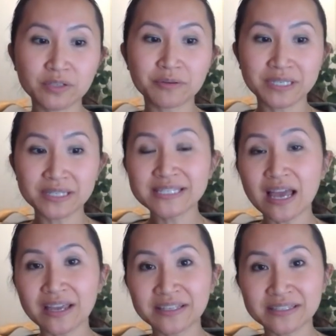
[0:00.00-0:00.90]
So I was in the
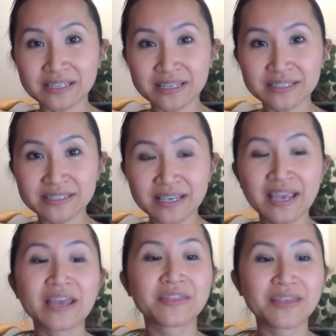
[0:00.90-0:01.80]
sciences.
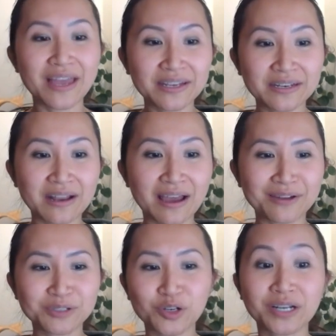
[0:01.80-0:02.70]
Then I
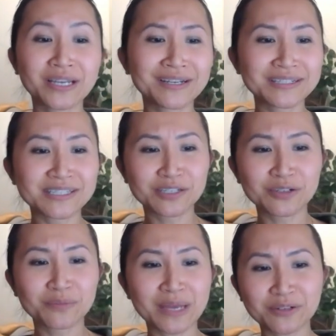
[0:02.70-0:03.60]
was trying to get
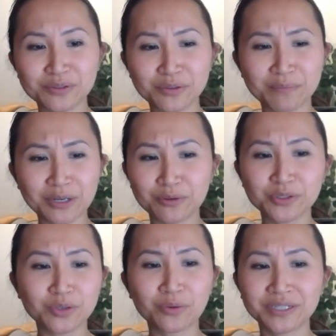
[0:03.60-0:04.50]
into medical
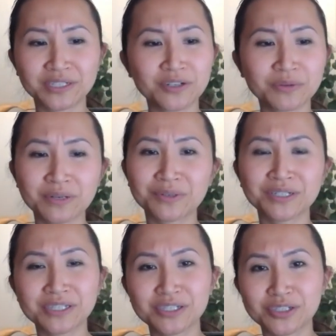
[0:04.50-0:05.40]
school. I didn't know what I
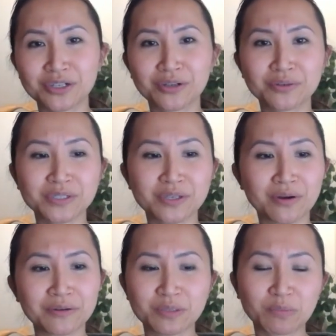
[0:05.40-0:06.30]
wanted to do. So
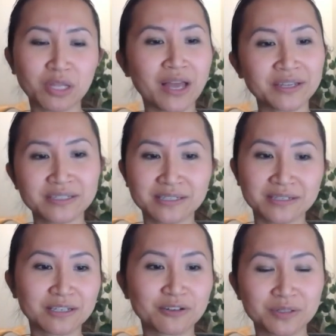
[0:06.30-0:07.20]
I was applying
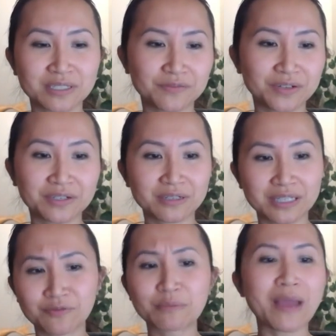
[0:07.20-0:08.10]
to, you know, different
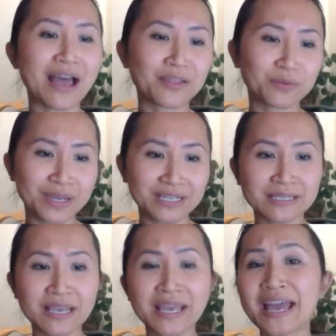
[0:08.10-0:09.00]
pathways.
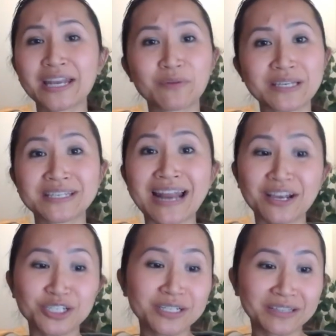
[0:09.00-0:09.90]
Anyways, it
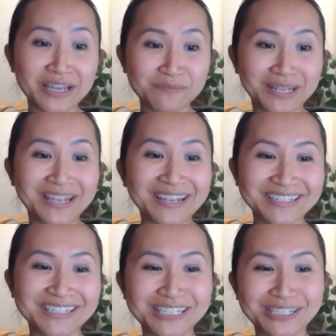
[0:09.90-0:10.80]
actually led me
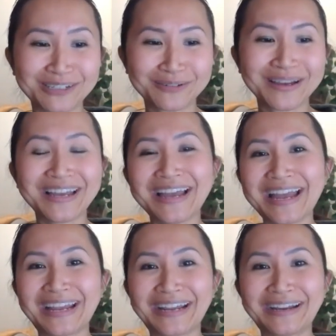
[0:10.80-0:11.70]
to do
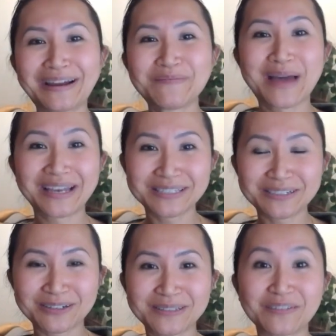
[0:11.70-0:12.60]
a
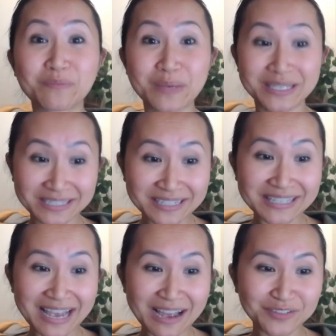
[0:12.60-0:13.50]
master's of business
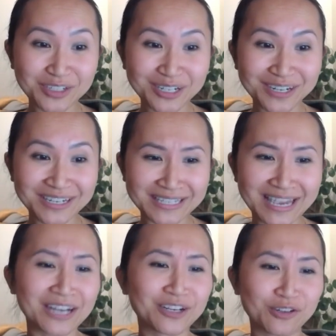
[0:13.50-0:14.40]
after, because I
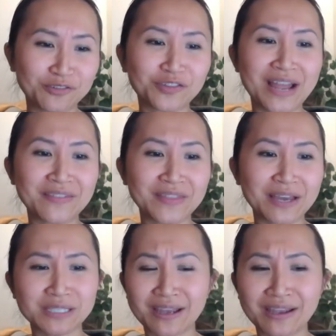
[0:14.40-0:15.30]
had a good friend that
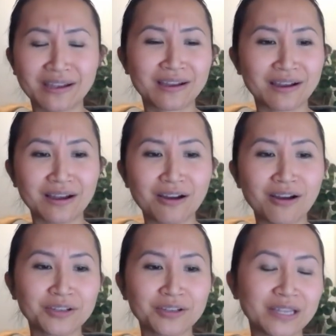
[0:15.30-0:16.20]
was like,
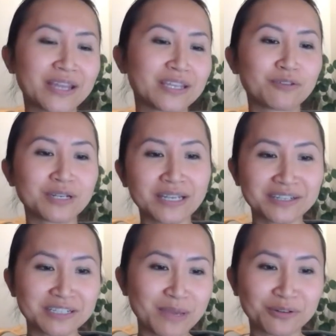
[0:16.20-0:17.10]
oh, like, you didn't get
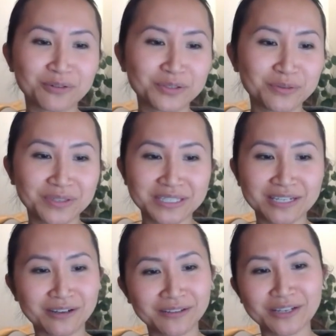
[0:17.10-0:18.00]
into medical school this
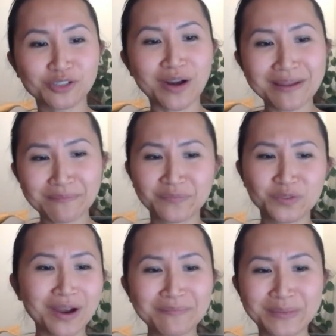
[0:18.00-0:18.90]
year. Like, try
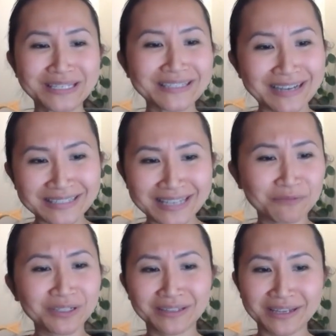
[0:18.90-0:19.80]
business. I
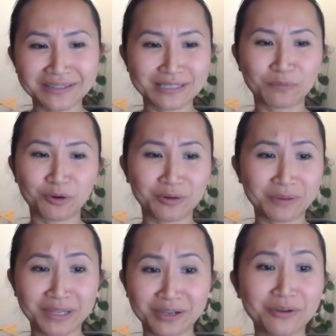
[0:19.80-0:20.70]
really like this program.
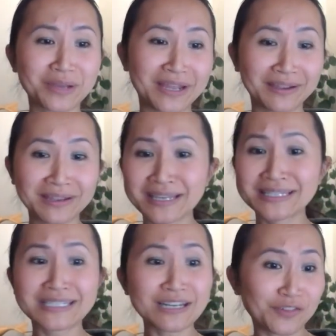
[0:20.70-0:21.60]
I'm like, okay,
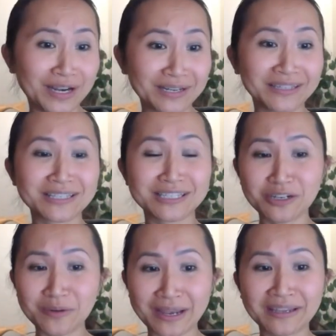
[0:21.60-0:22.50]
it's different. Let's
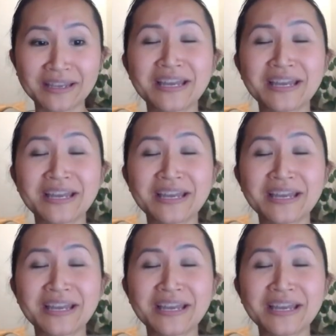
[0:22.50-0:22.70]
do it.